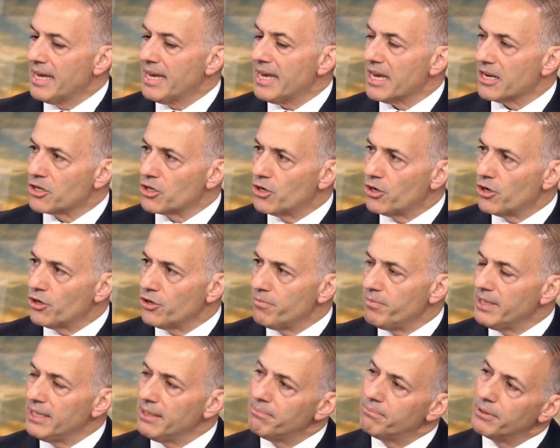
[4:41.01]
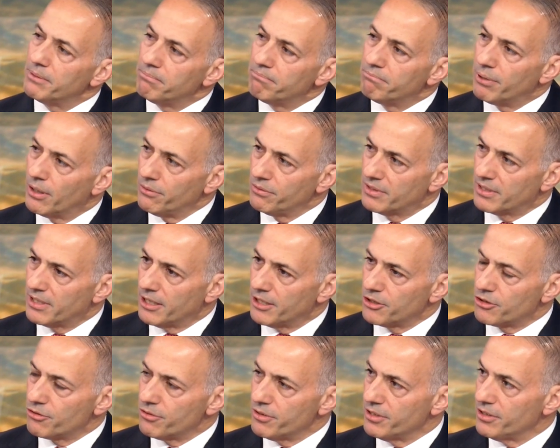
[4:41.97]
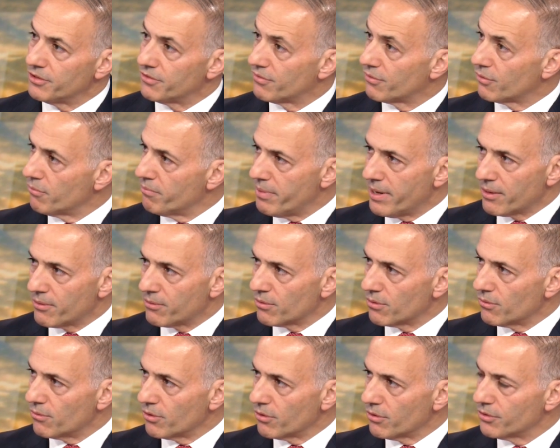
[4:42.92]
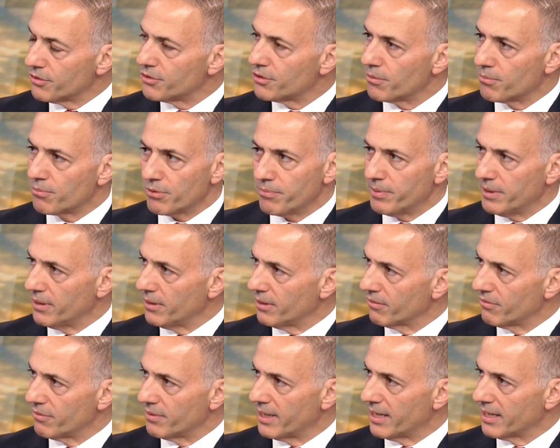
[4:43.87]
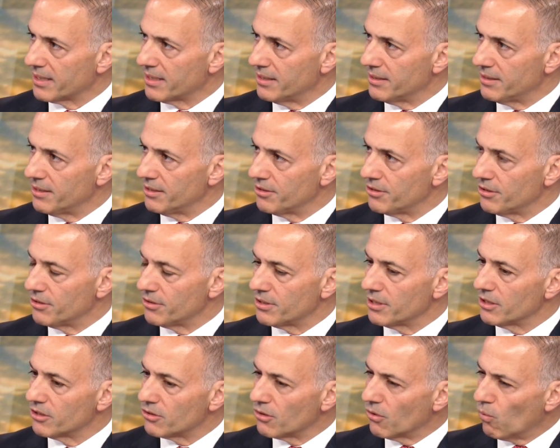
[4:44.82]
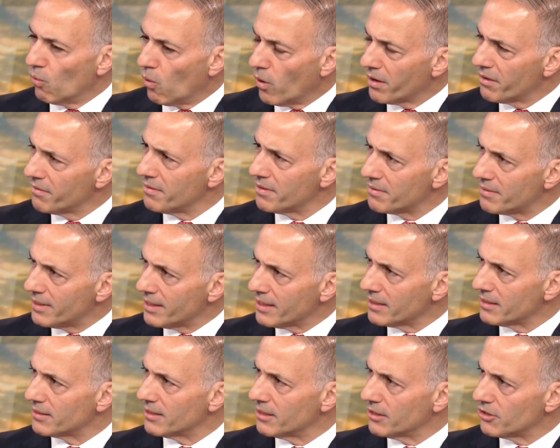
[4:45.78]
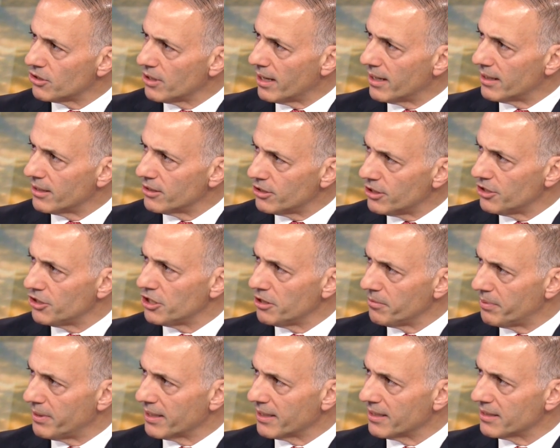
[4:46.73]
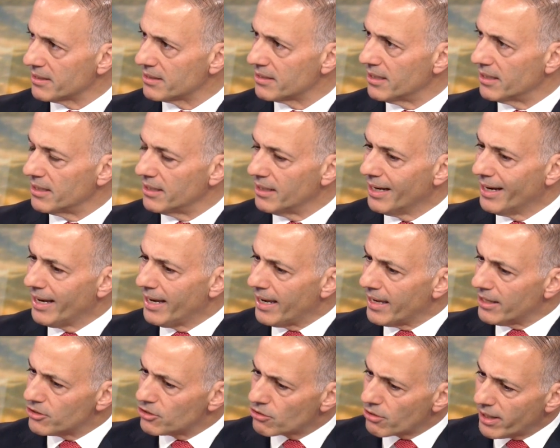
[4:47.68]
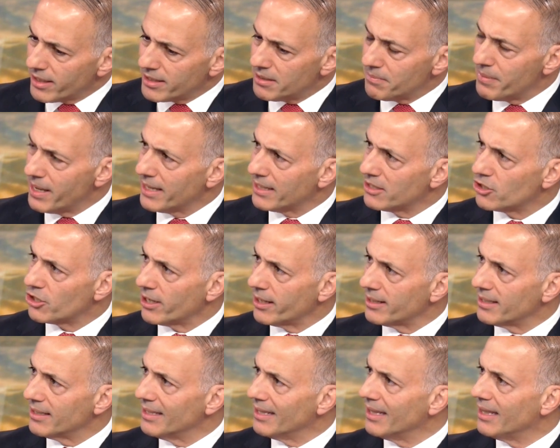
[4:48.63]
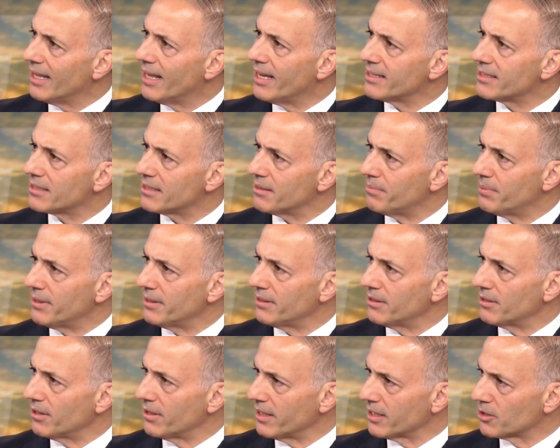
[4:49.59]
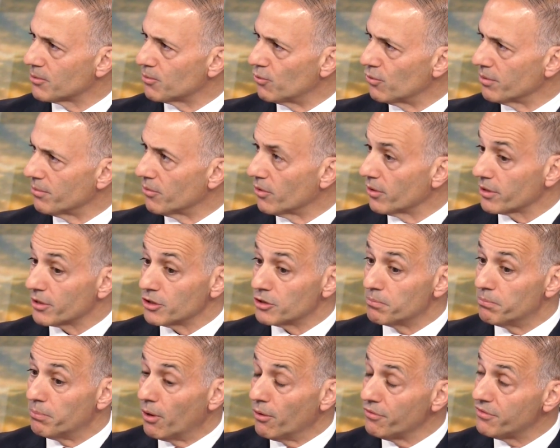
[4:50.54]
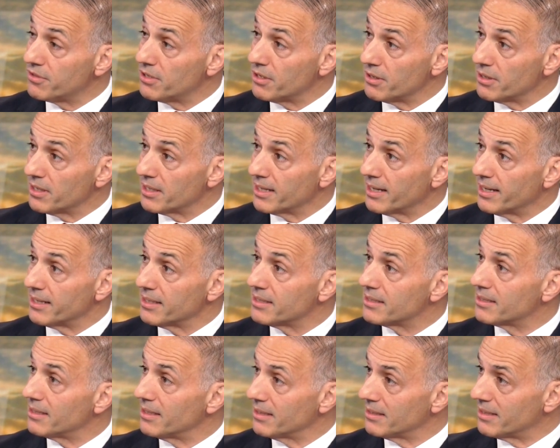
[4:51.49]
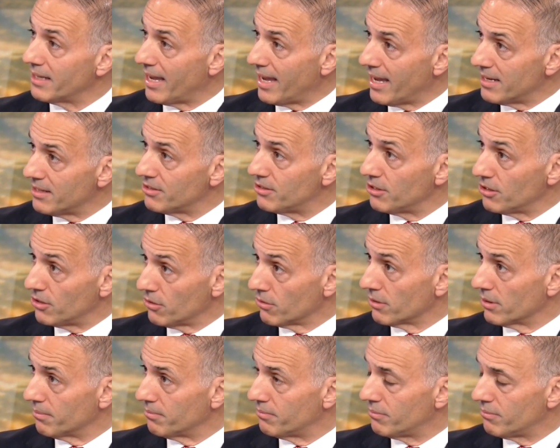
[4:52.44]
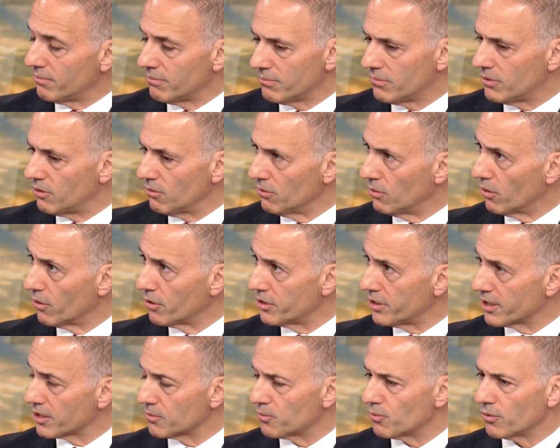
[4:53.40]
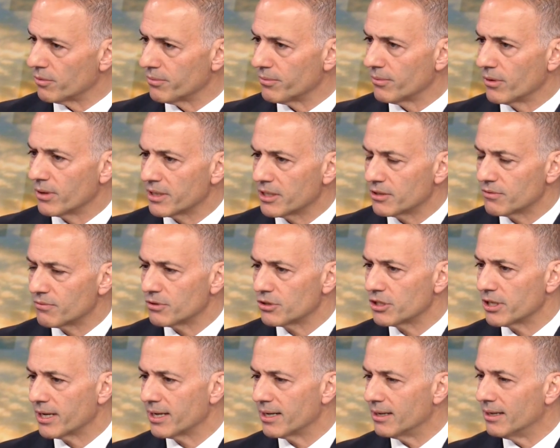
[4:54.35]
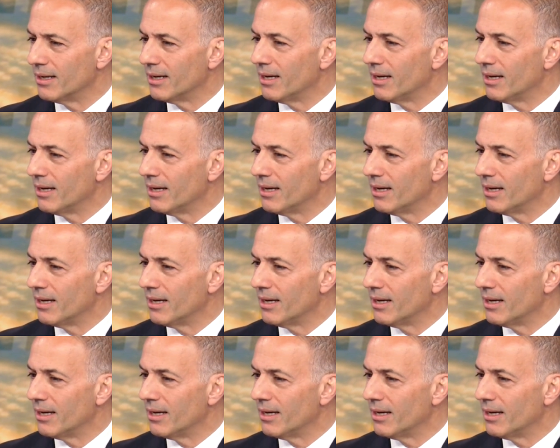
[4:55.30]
It could be, but both countries, for better or worse, are preparing for that contingency. So one of the things that Xi Jinping has done has tried to make China less dependent on export markets, both to the United States and to Europe, two large export markets for China.